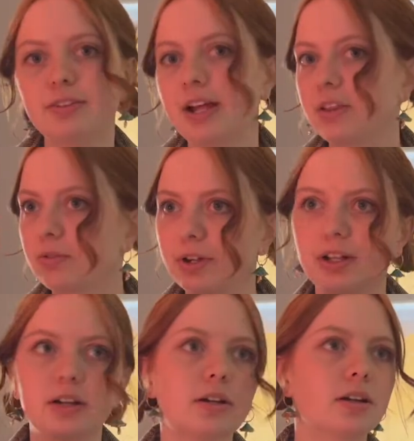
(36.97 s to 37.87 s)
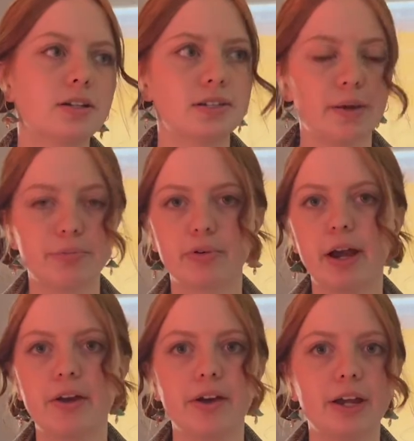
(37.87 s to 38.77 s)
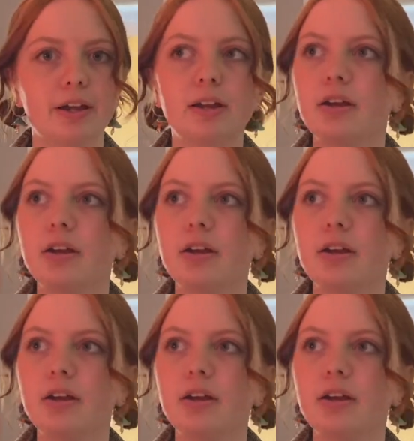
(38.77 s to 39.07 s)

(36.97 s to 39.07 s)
like thriller, contemporary,